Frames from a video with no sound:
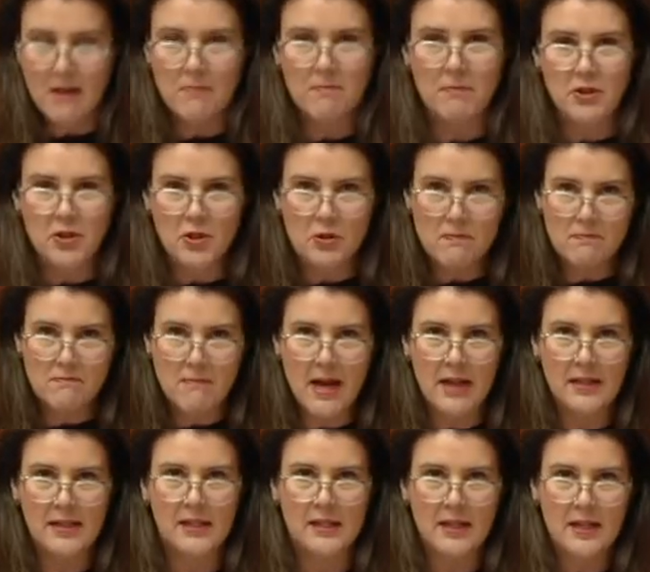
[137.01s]
But you
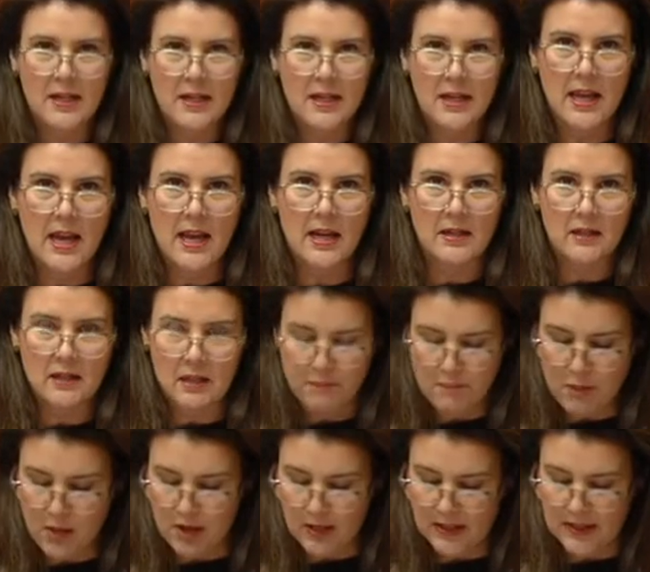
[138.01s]
must get the
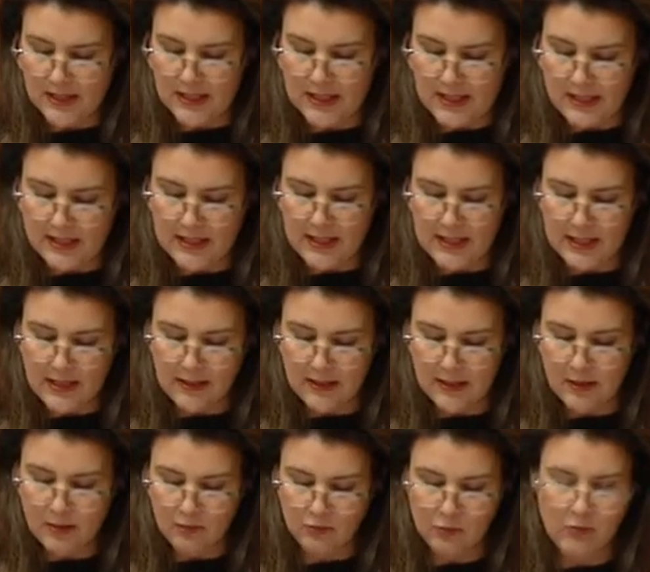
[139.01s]
policy
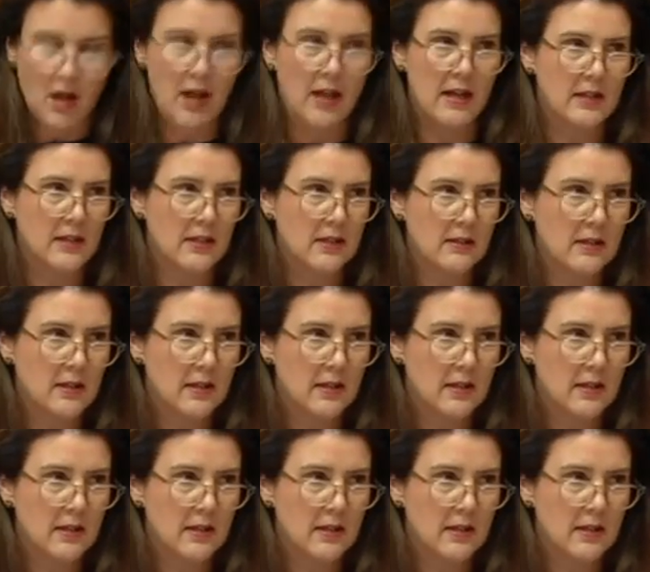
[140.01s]
settings right.